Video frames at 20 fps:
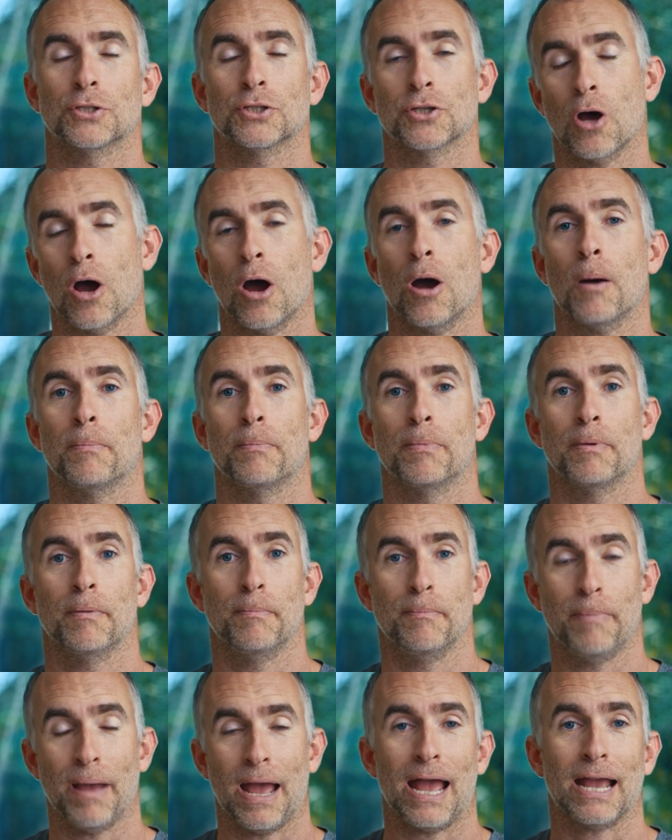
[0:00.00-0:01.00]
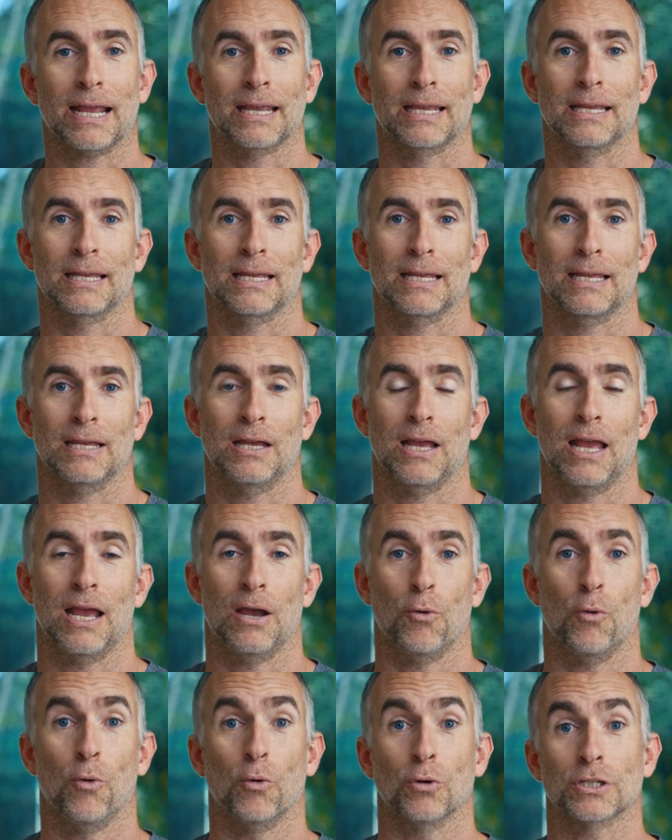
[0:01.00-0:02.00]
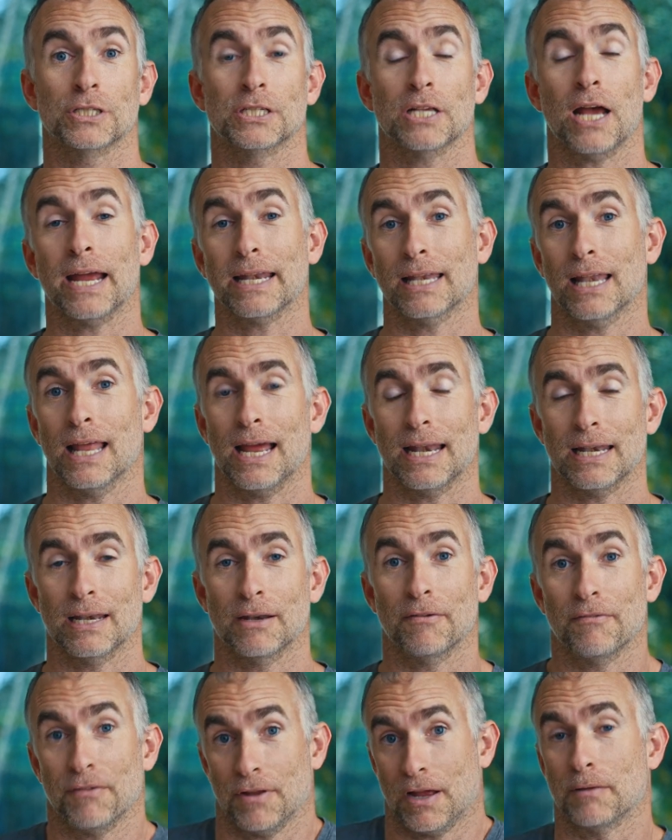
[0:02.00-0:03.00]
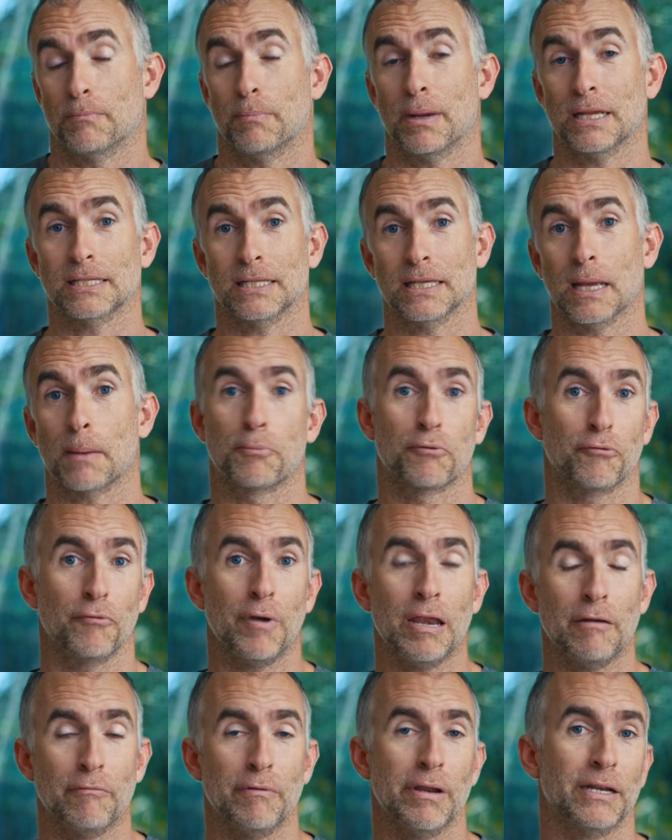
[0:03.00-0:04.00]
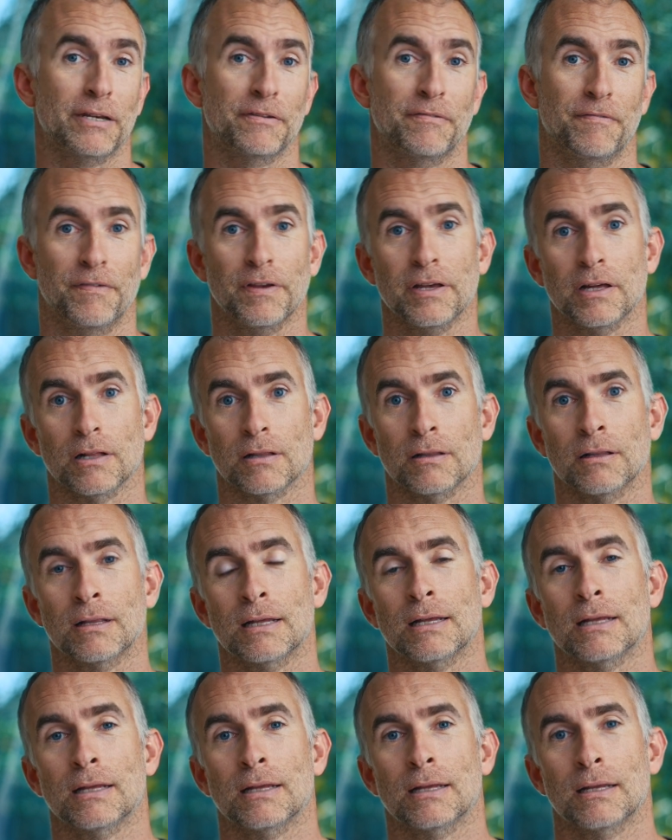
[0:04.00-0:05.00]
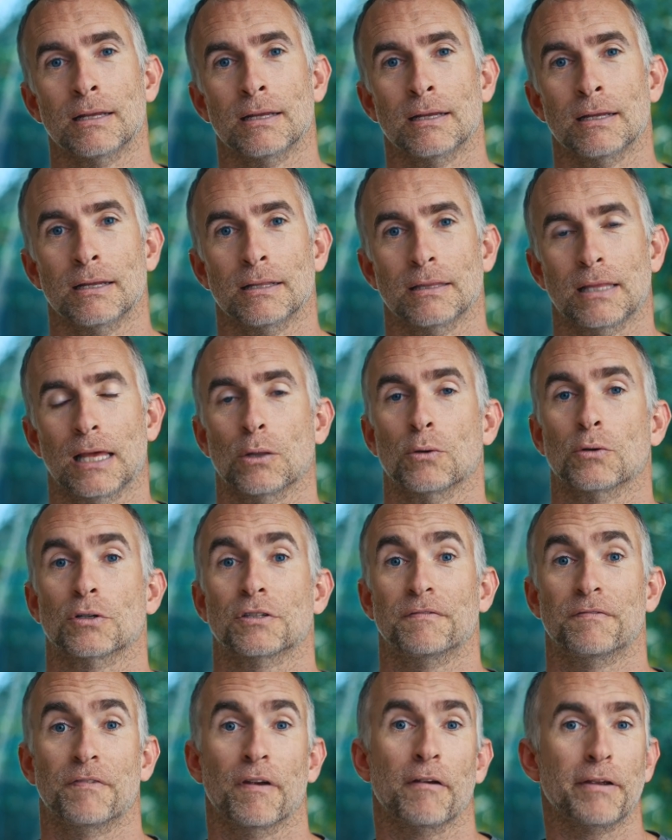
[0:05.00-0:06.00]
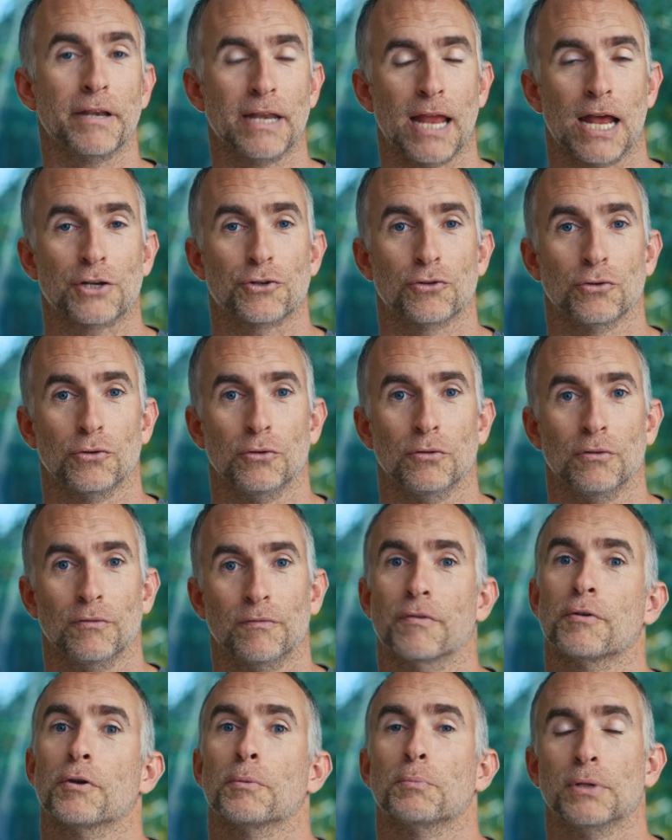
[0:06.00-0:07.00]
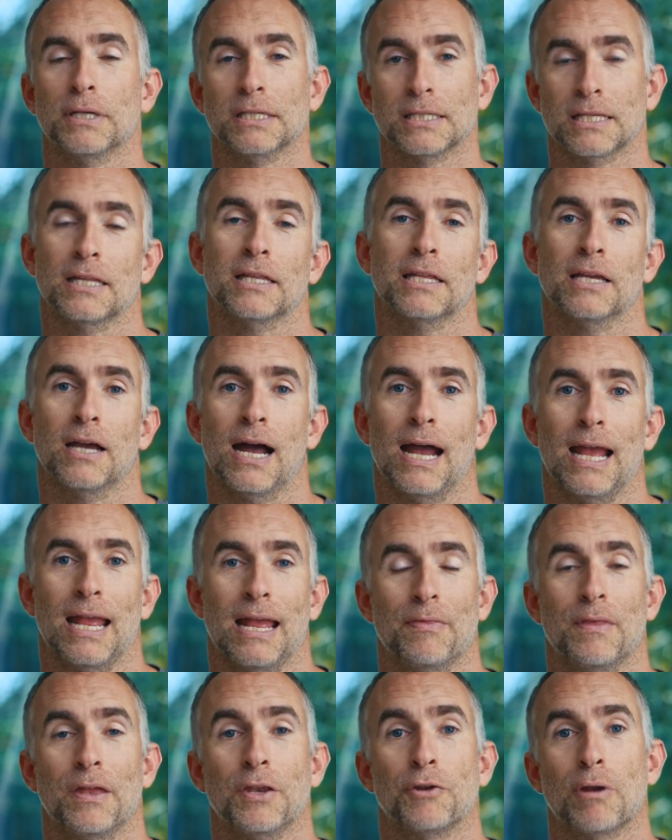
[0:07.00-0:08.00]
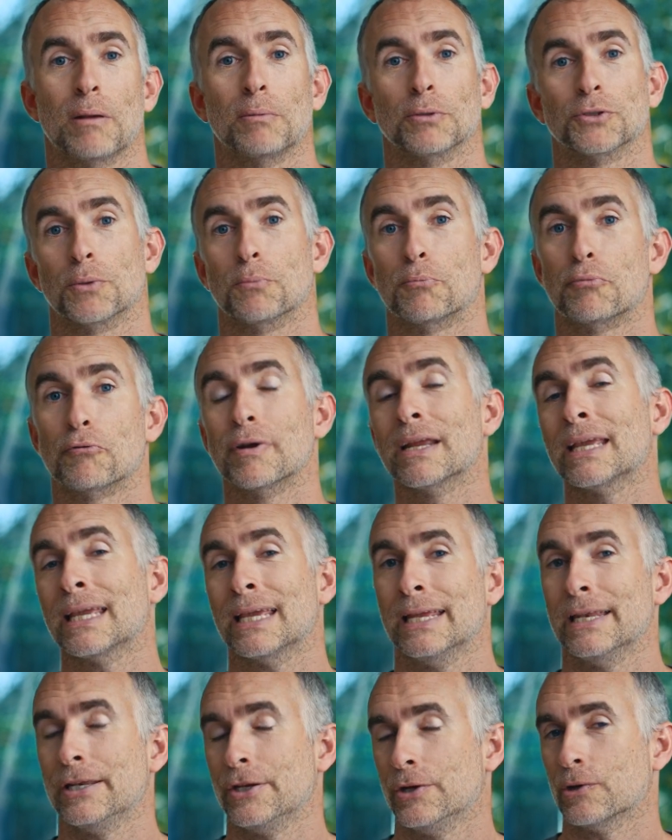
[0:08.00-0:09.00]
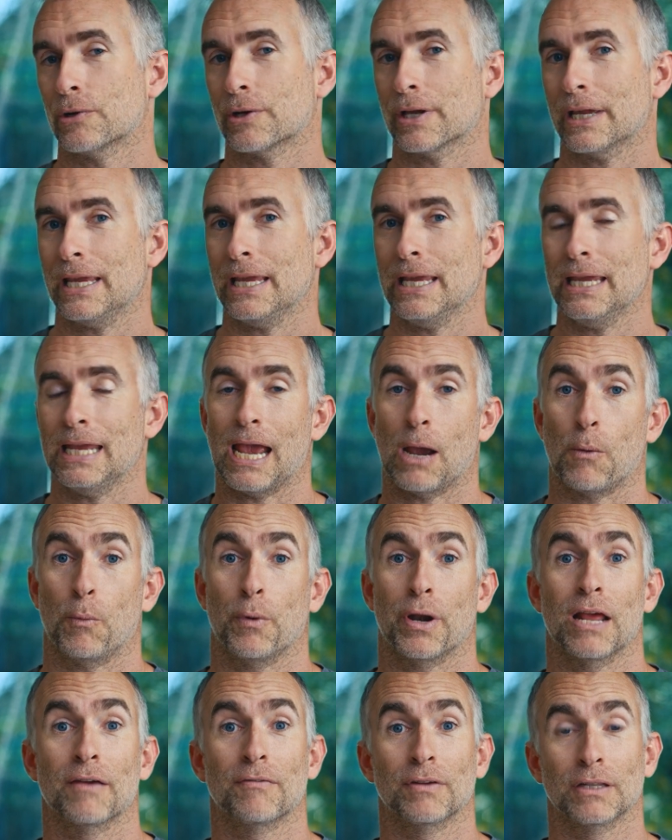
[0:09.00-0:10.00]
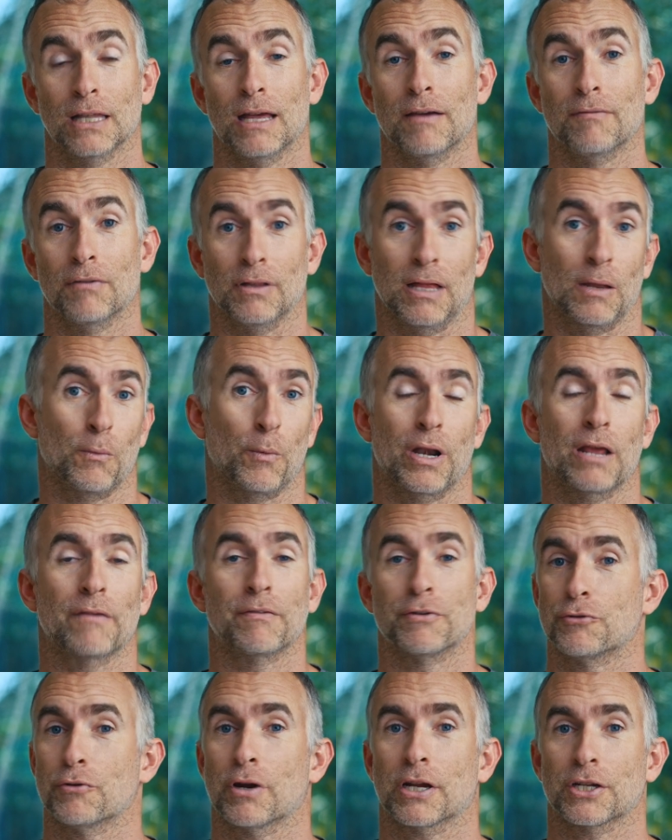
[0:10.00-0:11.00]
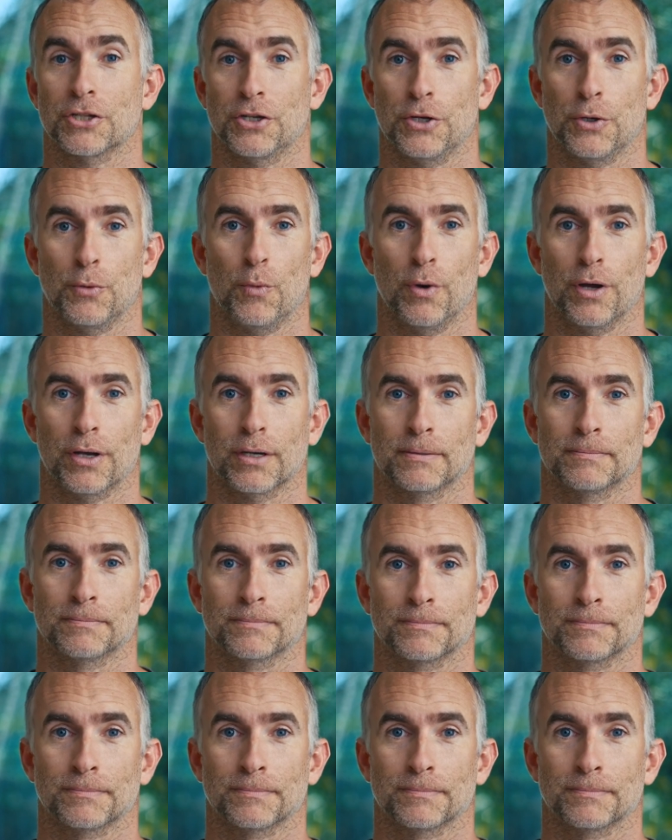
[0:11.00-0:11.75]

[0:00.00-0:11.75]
top, back, or side light, basically a pre-rigged fill that looks very natural, very pleasing to the eye, and then you're able to bring in your key at whatever level and whatever direction you want.